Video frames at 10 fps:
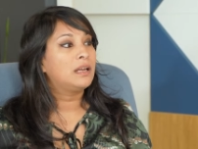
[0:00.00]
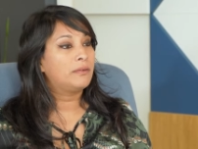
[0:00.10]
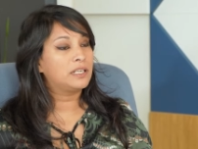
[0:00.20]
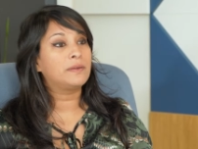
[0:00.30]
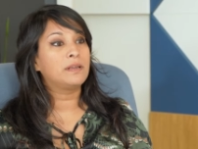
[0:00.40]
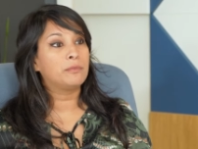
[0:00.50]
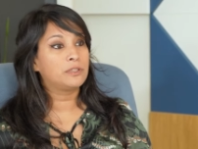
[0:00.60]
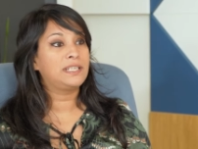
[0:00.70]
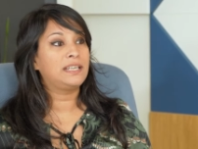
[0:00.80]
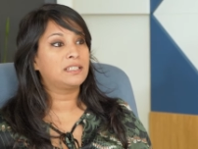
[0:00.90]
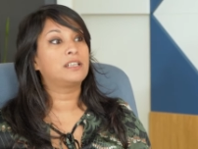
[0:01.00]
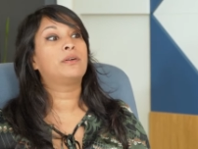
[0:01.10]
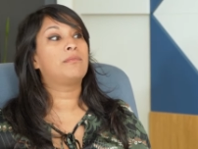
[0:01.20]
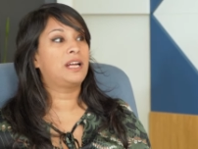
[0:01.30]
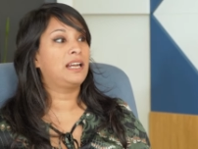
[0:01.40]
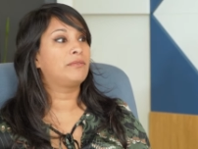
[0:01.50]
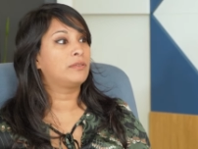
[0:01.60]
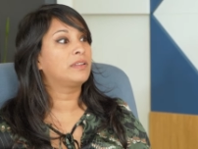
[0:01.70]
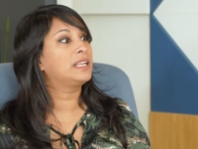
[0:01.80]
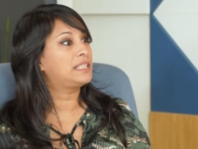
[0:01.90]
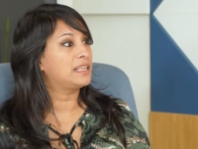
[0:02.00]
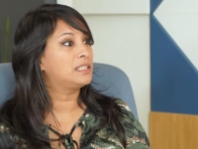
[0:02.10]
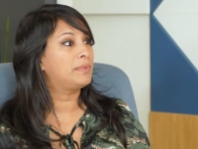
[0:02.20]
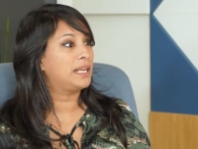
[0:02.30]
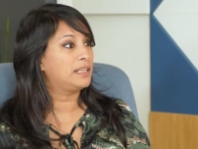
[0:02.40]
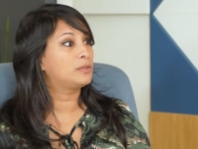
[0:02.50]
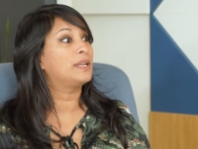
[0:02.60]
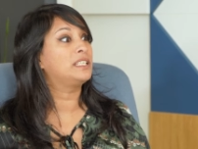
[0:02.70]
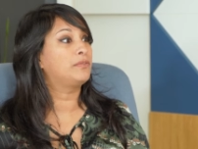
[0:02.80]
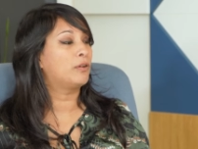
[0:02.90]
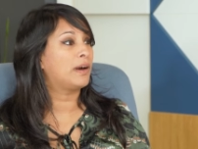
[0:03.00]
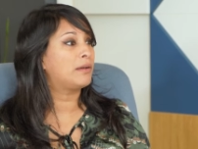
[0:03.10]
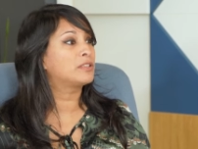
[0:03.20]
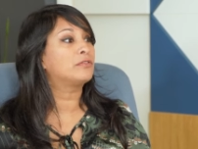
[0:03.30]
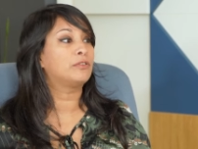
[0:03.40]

whereas when you're more senior, so at my level, you tend to be 24 hours or